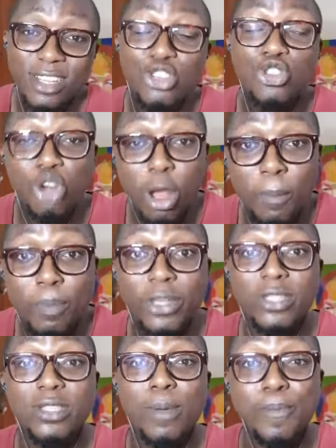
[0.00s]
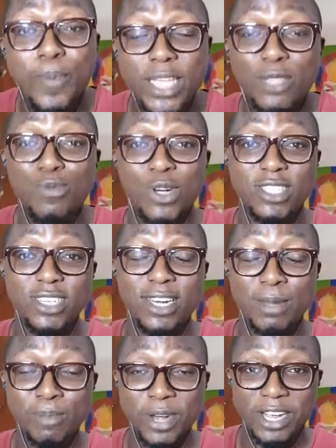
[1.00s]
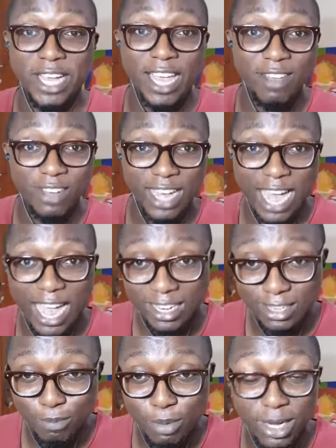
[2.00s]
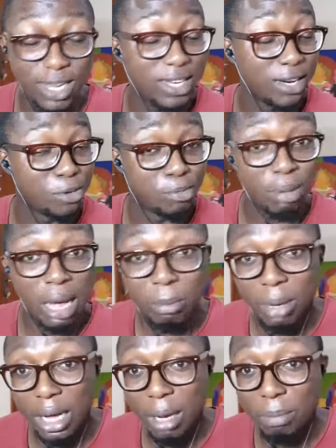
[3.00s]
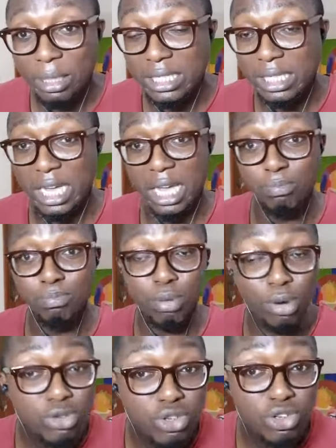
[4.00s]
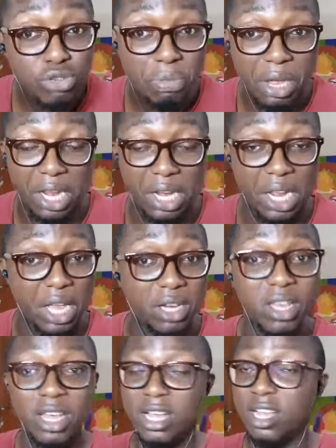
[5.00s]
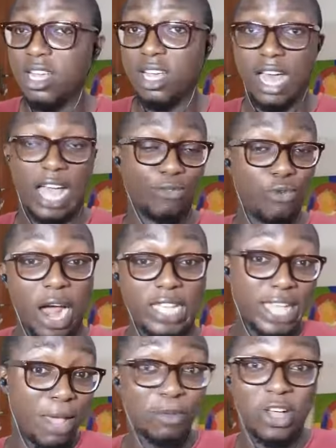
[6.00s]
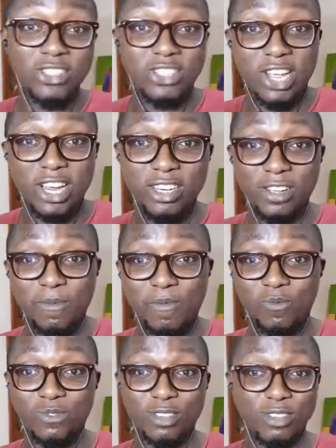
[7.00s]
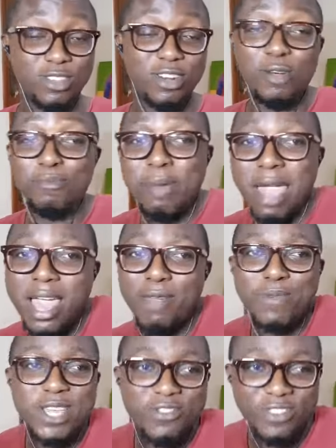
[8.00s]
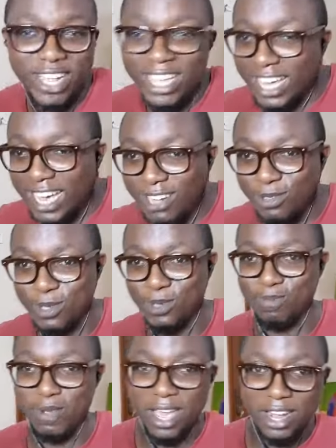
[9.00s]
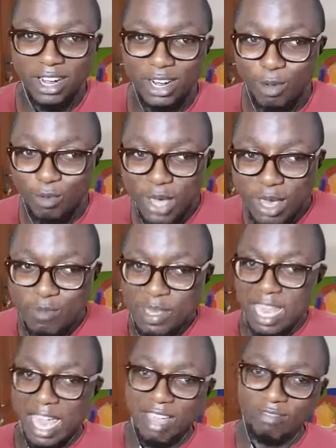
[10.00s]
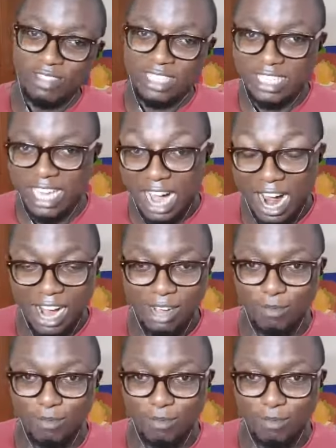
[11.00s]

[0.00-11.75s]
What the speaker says: Trump is the best president America ever had. Better than Obama, better than Bush, better than, as far as I'm concerned, you know, maybe Reagan was better, maybe FDR.